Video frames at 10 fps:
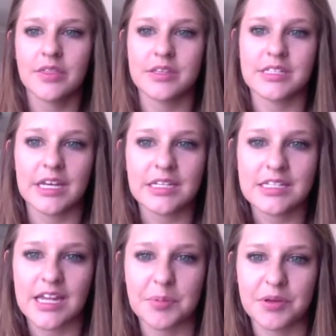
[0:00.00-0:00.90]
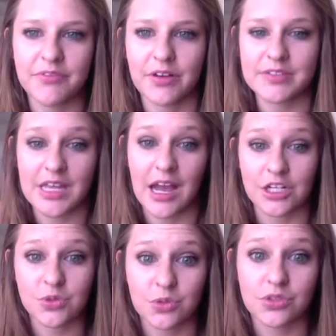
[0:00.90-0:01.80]
The second step involves the
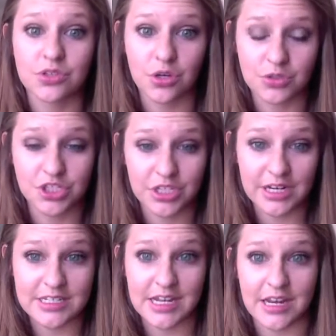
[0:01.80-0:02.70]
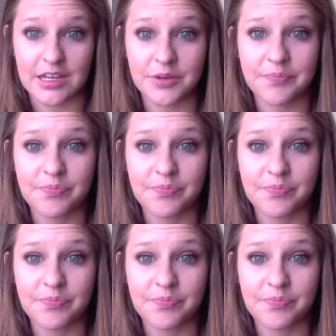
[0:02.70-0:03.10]
actual notes you're going to take.